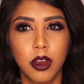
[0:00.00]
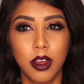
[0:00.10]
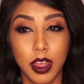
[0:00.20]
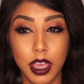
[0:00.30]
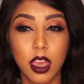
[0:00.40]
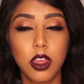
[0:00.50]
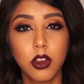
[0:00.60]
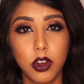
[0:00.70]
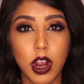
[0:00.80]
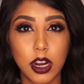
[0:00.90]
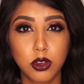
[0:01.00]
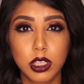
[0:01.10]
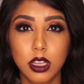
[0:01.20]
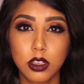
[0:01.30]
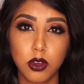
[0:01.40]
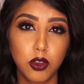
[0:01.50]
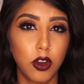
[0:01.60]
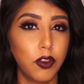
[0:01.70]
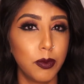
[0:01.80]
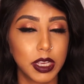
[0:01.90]
like either your actual skin tone, or
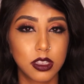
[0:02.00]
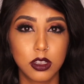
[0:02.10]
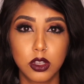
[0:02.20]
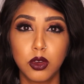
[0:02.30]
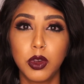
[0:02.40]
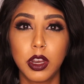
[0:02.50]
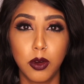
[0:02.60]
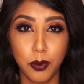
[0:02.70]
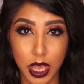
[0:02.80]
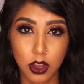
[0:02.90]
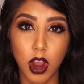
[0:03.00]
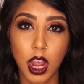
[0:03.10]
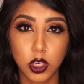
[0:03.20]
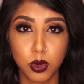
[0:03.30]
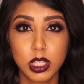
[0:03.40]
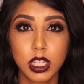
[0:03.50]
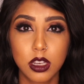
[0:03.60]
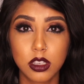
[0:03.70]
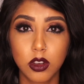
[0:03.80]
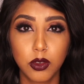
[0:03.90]
if you mix the two, it'll make your actual
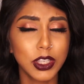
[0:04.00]
skin tone.